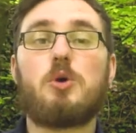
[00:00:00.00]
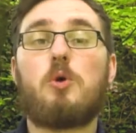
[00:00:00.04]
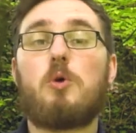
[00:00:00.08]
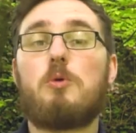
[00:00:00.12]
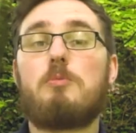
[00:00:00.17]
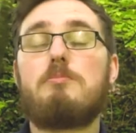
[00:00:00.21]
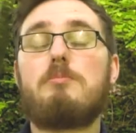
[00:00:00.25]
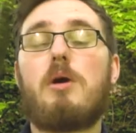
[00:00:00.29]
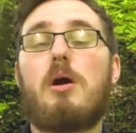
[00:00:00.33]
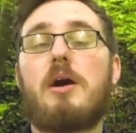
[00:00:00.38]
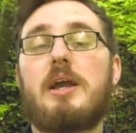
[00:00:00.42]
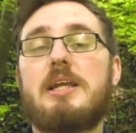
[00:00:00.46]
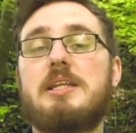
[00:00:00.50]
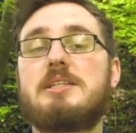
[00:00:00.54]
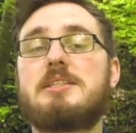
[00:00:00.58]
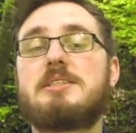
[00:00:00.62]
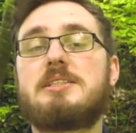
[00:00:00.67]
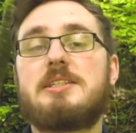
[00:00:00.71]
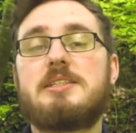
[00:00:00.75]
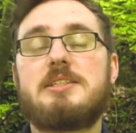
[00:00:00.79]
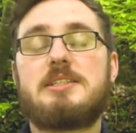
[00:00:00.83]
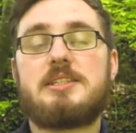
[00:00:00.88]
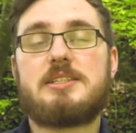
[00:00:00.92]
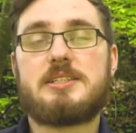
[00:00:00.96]
or
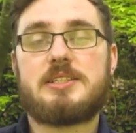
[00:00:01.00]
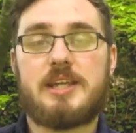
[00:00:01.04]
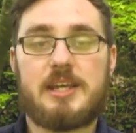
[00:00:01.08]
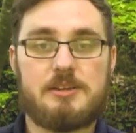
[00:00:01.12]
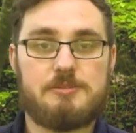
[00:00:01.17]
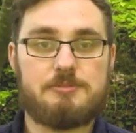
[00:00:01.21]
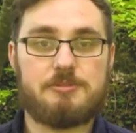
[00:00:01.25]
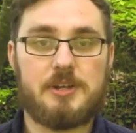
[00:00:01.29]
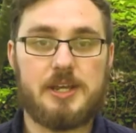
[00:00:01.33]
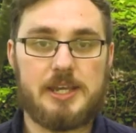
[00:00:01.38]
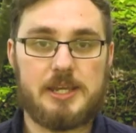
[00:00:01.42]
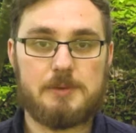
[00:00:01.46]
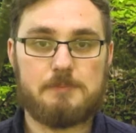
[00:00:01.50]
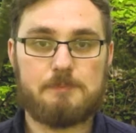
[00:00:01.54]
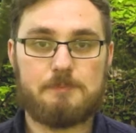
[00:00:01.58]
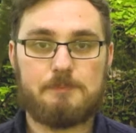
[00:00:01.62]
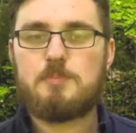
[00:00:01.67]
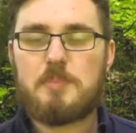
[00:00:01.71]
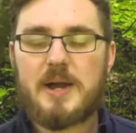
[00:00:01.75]
mines safely.